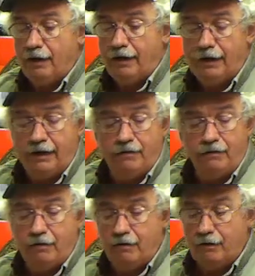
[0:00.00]
and
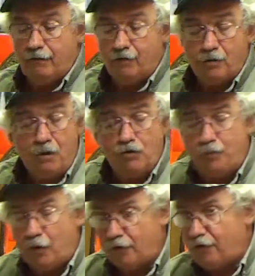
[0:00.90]
for the most
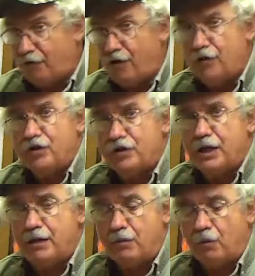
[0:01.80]
part they're very
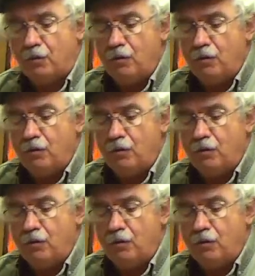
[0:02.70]
stable.